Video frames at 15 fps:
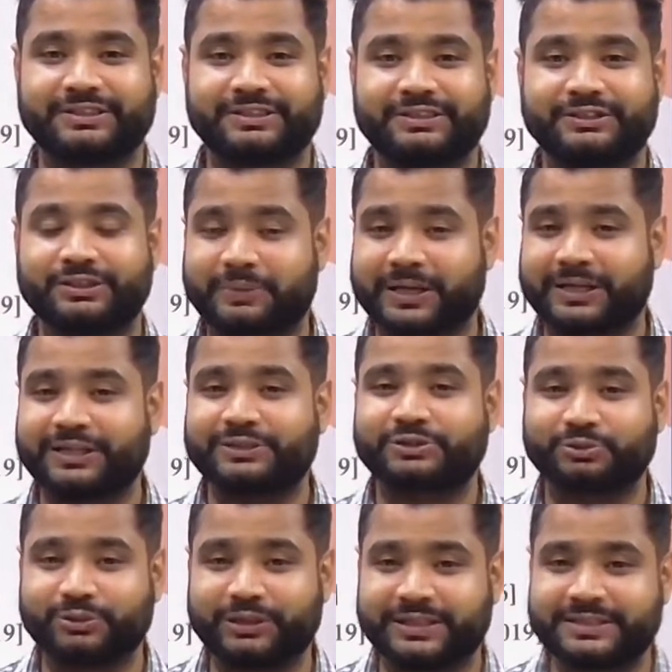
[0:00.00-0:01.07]
So my dear
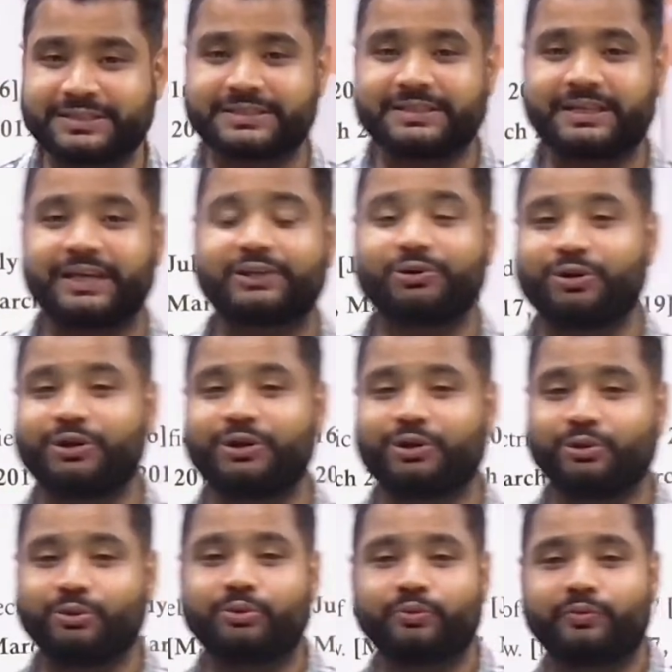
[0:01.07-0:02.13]
students, I told
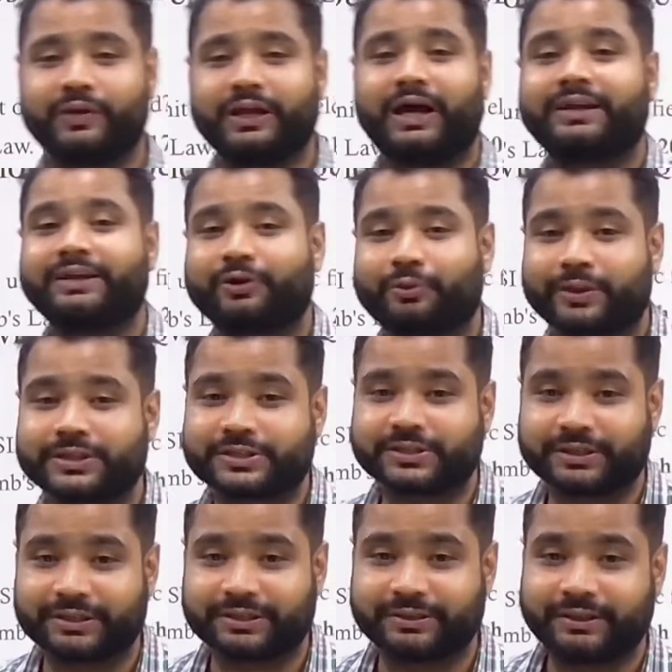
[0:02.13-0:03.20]
you we had a
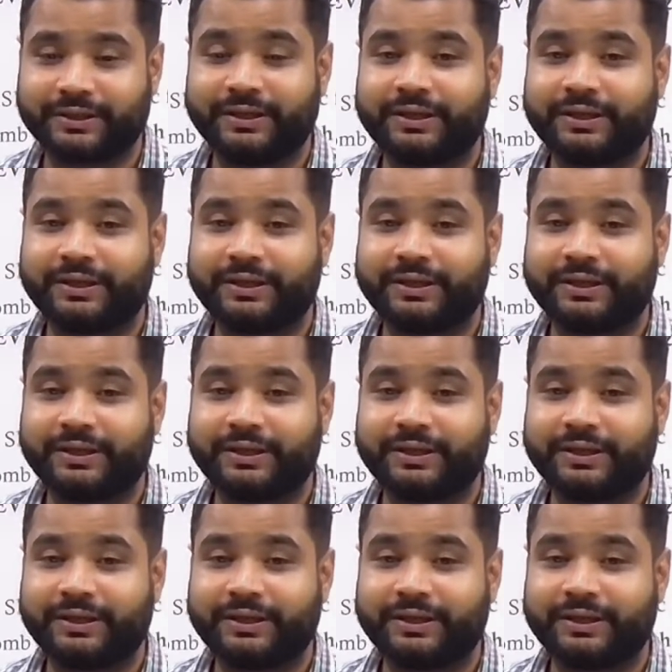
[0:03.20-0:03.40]
question,